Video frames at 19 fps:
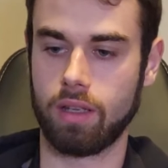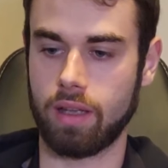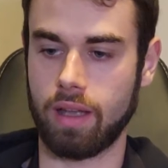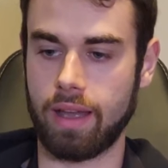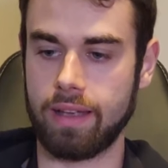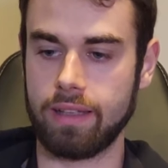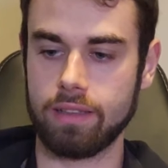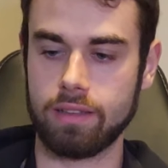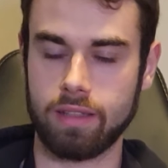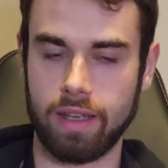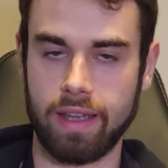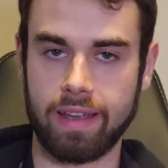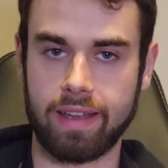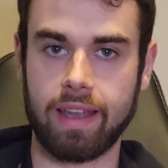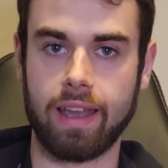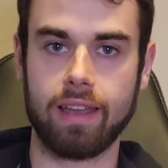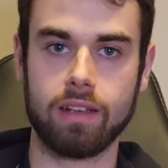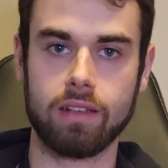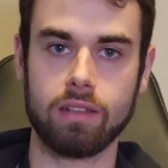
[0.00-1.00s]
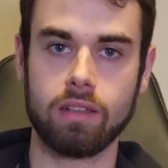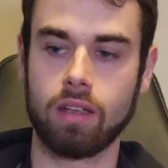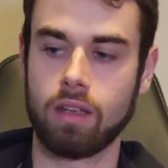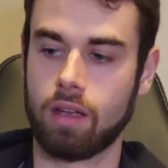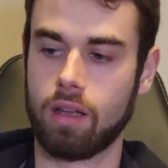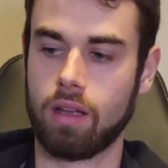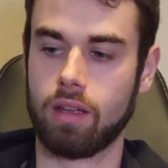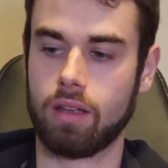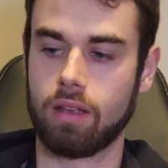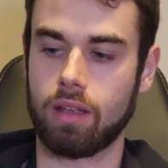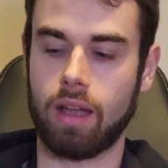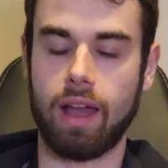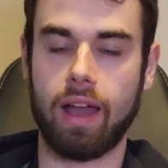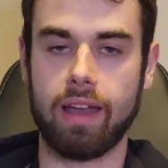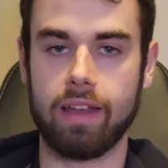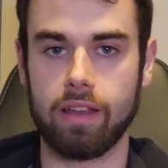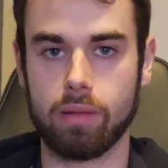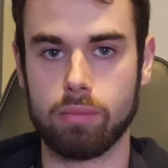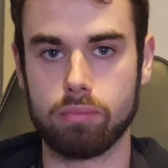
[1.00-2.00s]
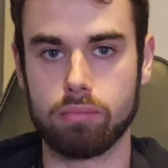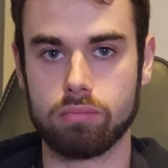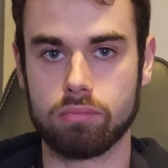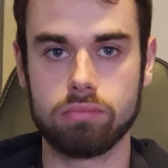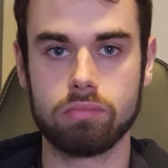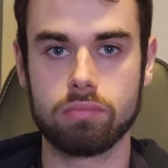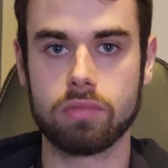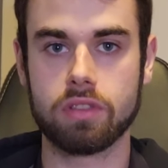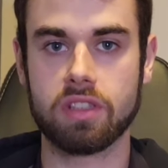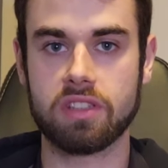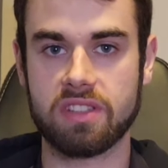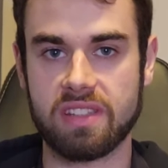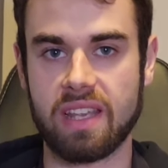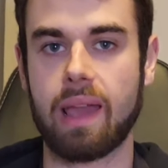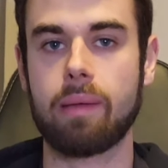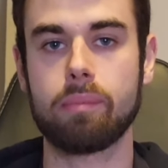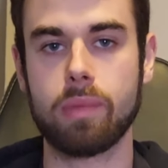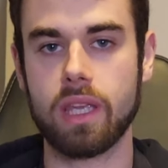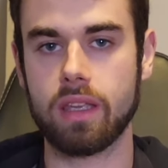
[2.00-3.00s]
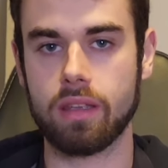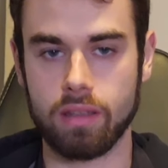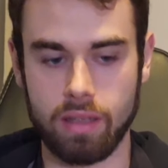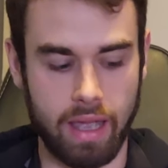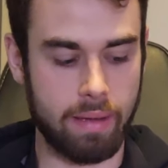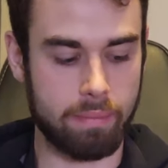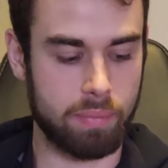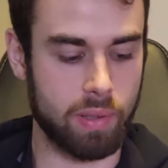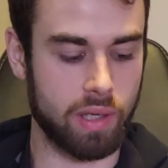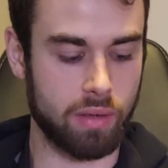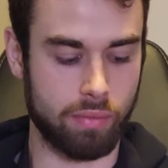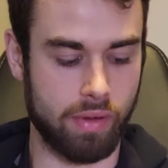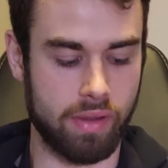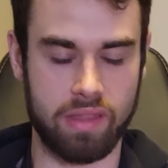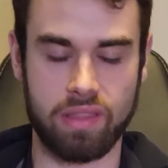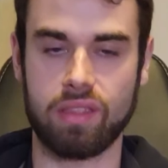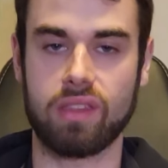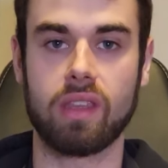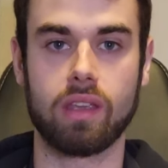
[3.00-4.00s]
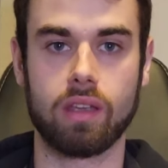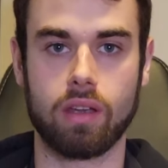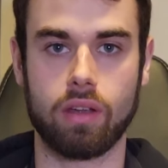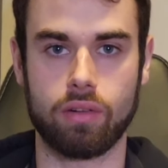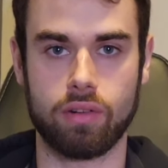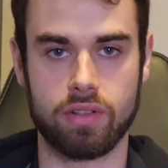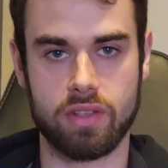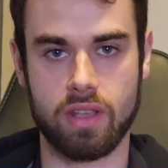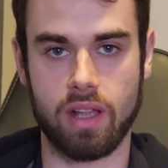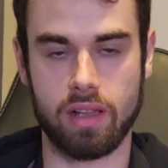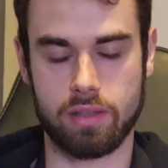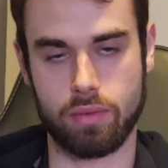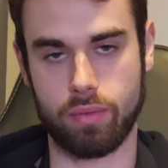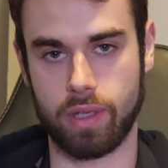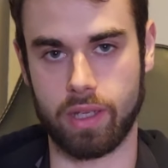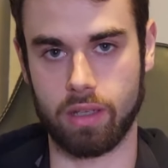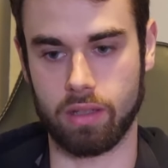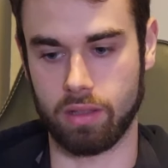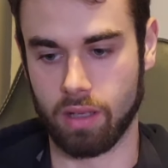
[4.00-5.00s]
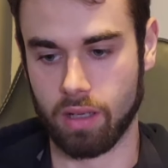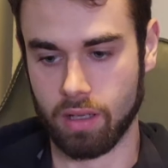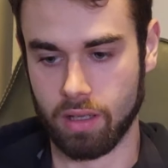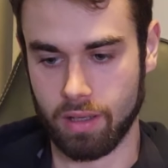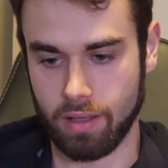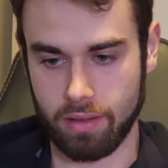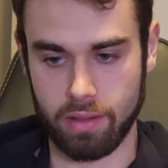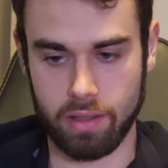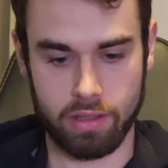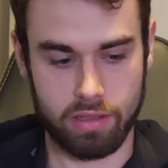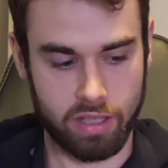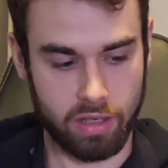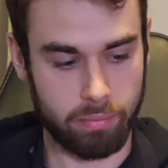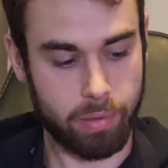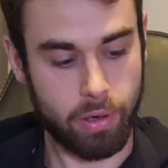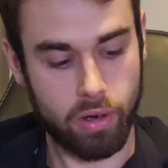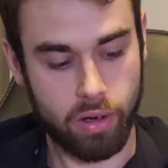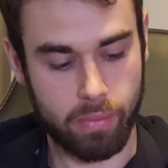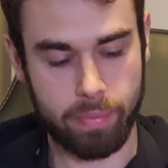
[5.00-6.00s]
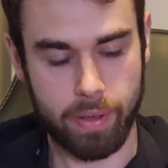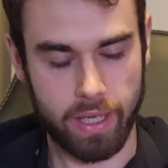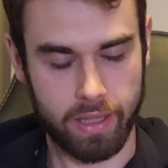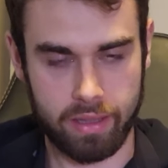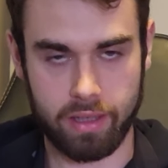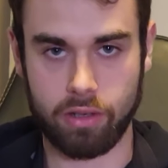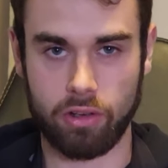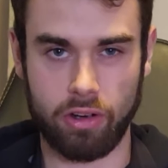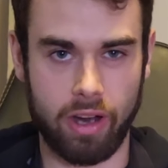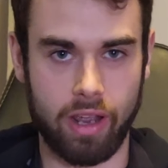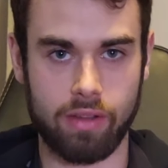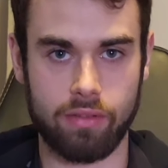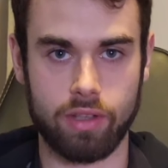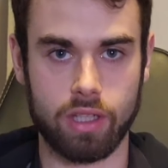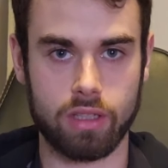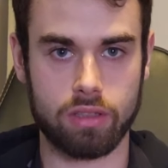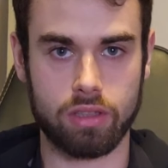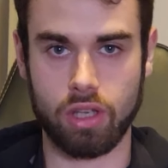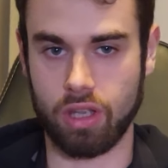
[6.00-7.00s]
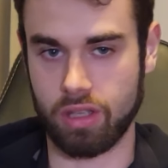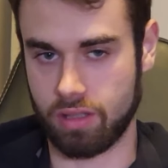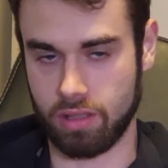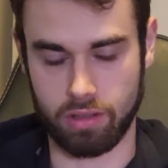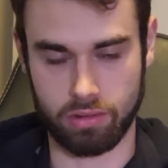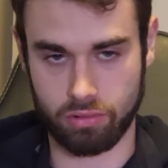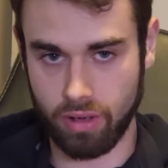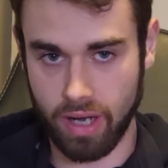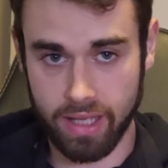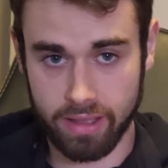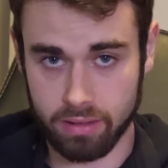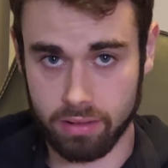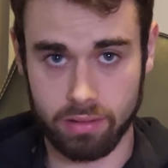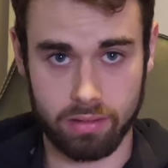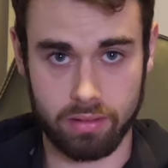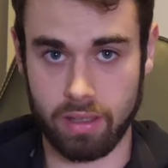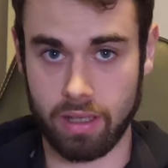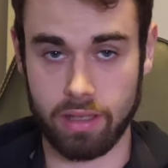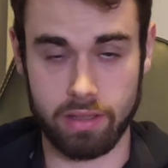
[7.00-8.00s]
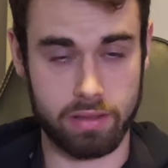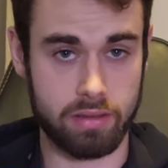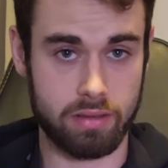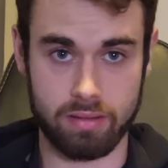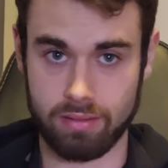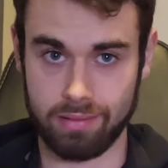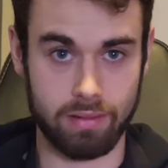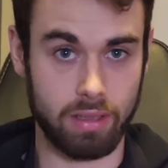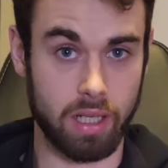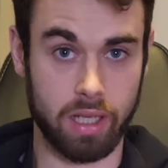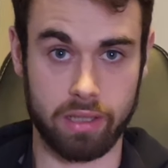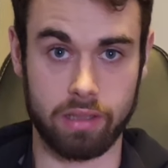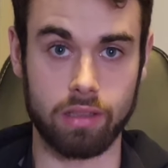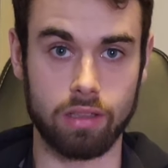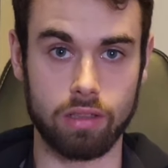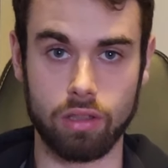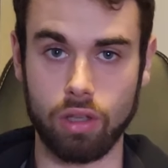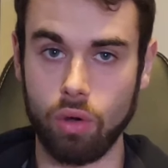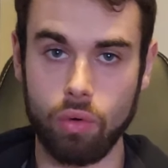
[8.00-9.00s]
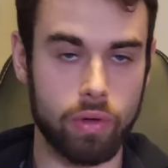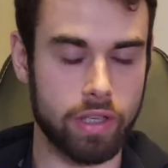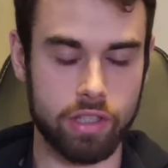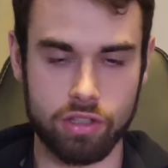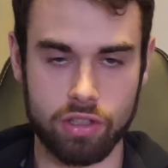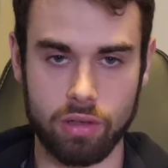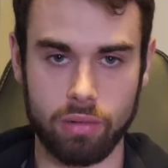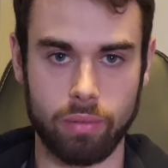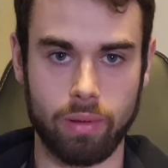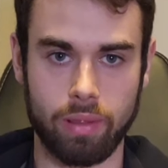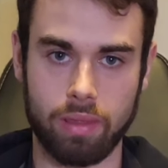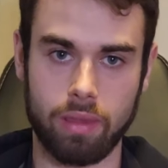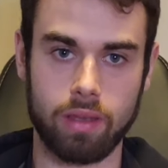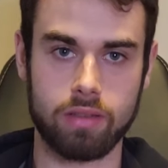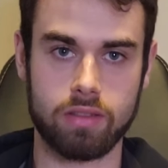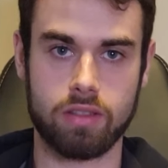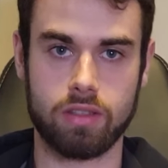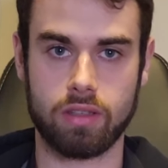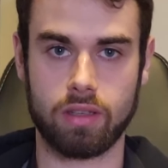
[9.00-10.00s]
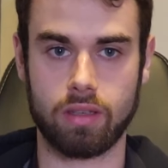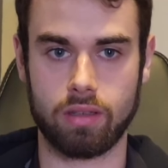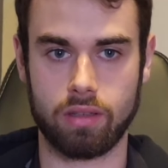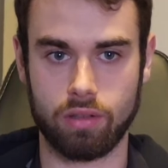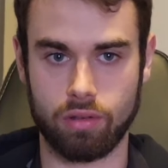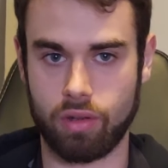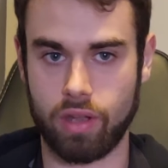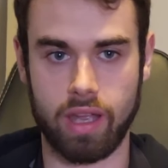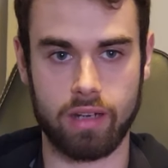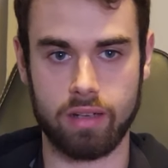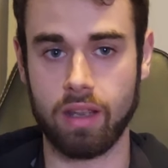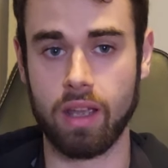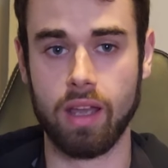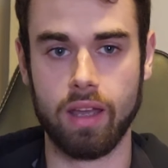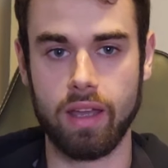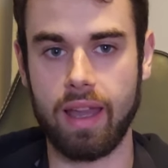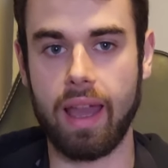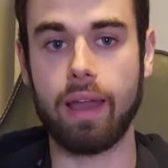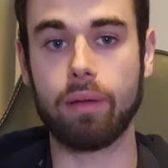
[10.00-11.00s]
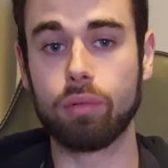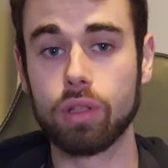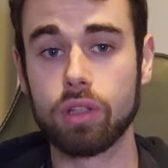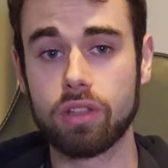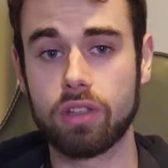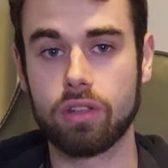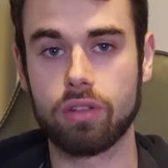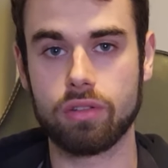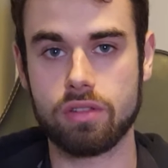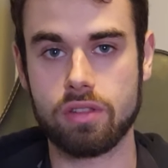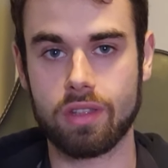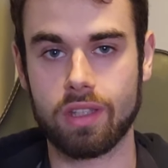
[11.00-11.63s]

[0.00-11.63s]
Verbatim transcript: and again, I am semi happy with the results we got. The tempera paint engraving turned out great. There's like no issue with this. You can, I wouldn't use